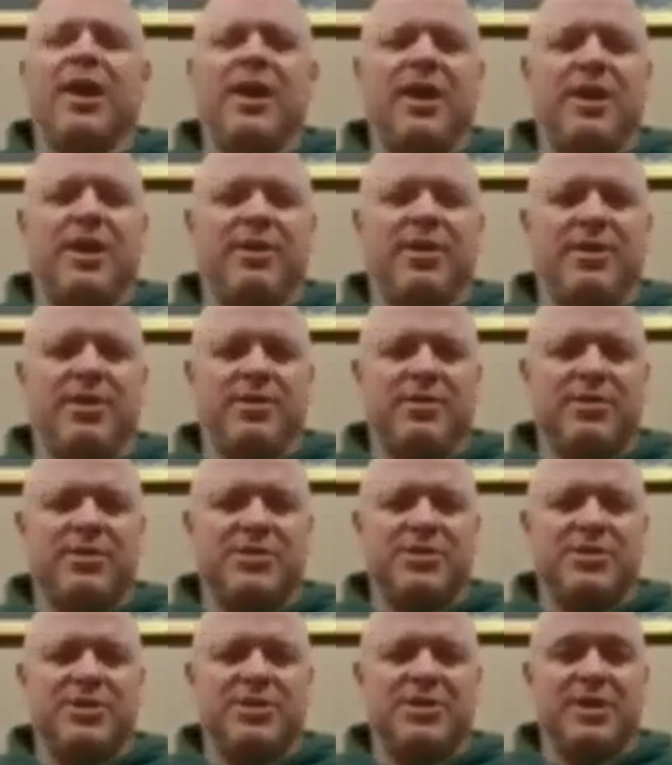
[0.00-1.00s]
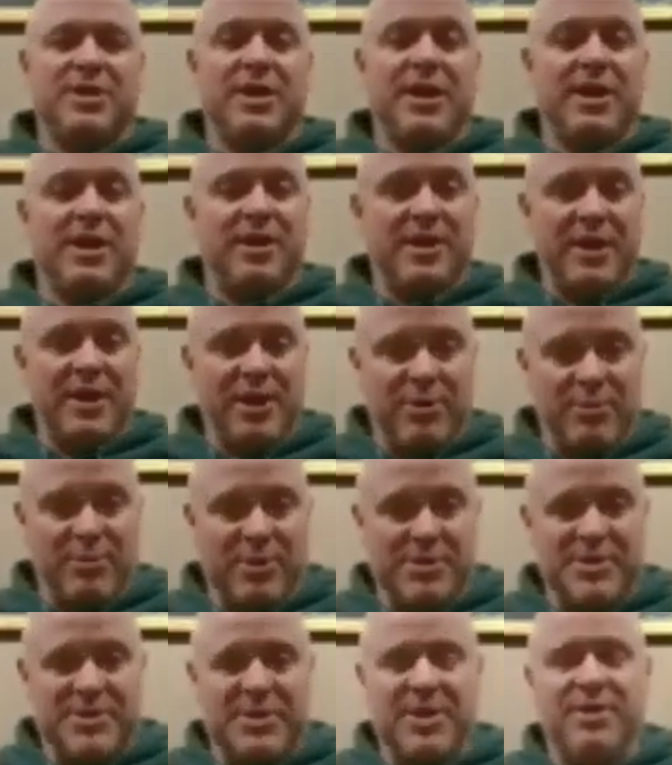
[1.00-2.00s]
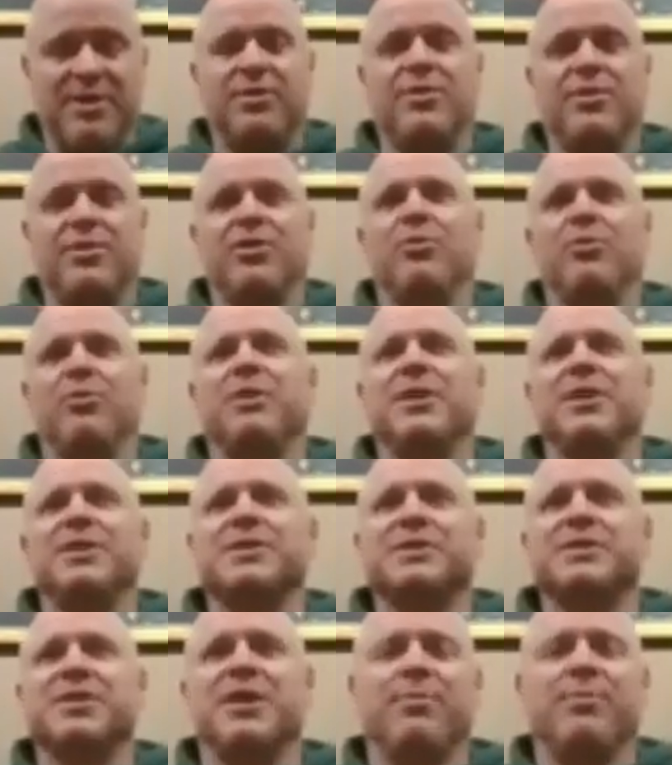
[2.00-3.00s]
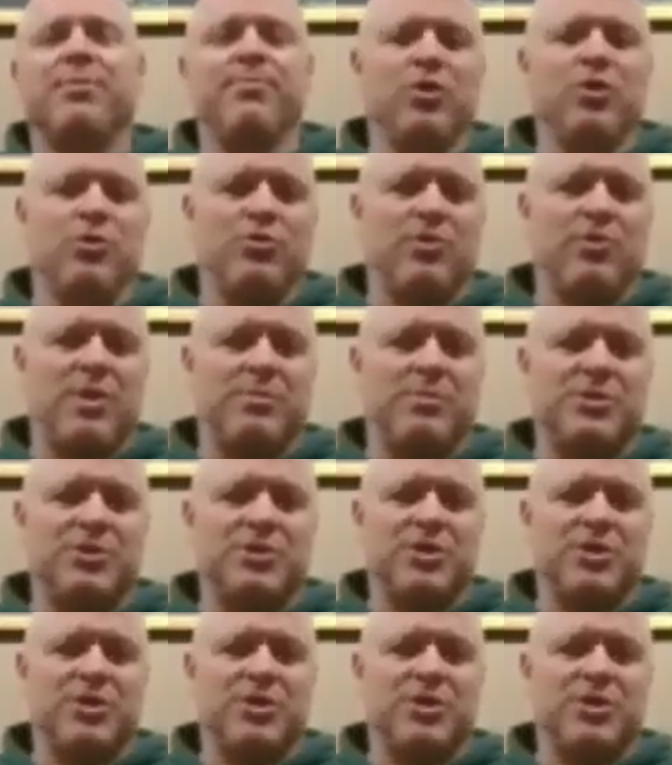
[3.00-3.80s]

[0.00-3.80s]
And Hanuman said, please come, Lord